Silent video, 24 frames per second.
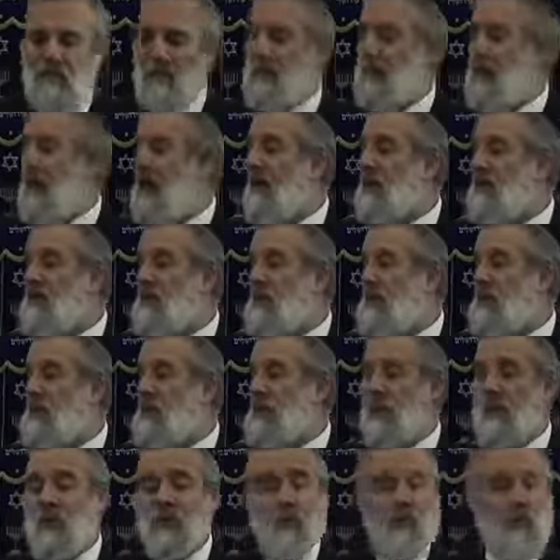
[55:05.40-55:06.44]
For that, of
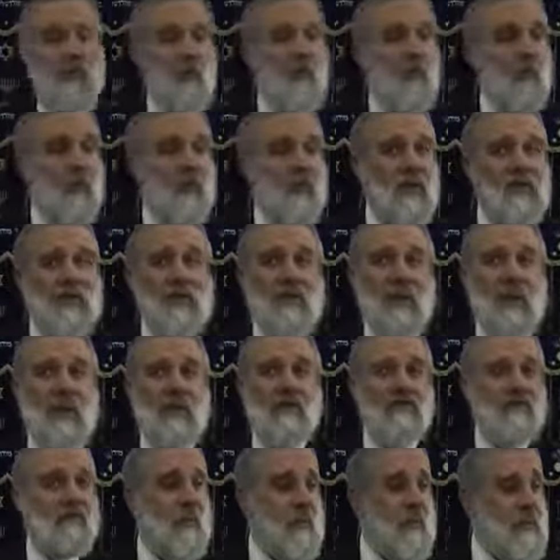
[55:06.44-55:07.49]
course, one, one needs a
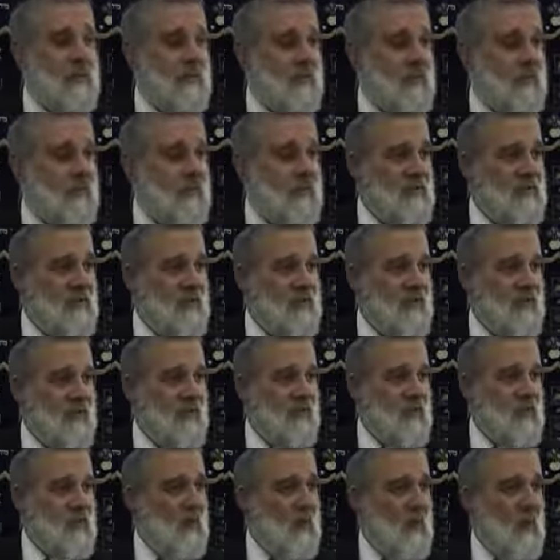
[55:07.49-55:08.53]
lot of patience.
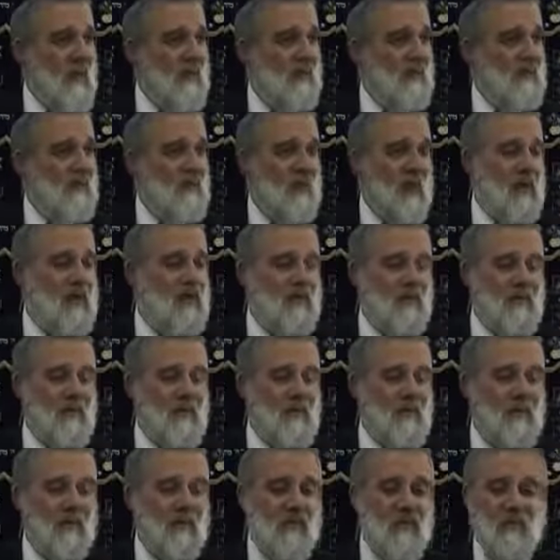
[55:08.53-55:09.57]
If you don't have the
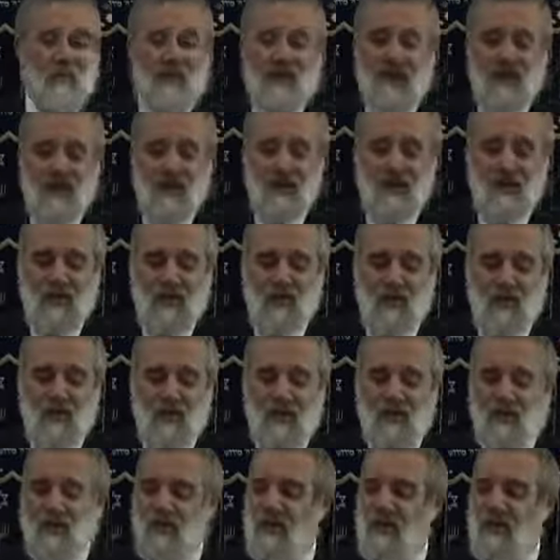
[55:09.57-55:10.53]
patience, of course, it's not going to work.